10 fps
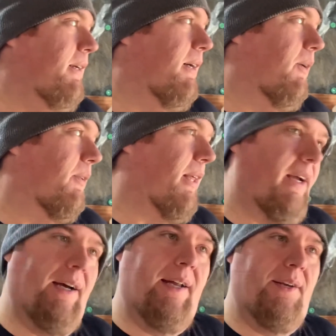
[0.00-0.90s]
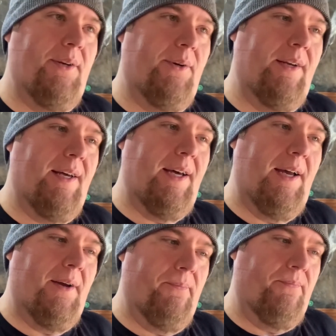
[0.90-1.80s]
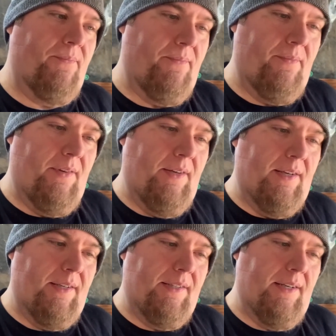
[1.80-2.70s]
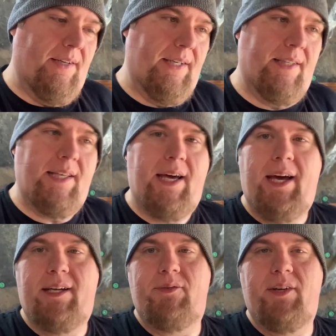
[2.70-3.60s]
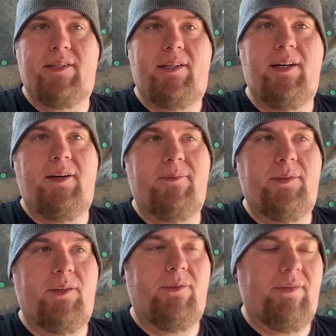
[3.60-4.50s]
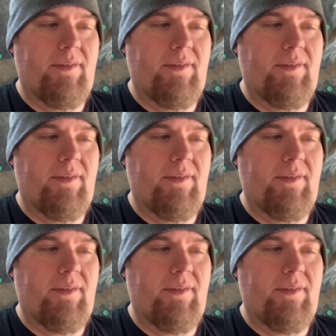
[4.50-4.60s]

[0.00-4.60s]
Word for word: The only thing I got to do today is uh, get the eggs fixed up and then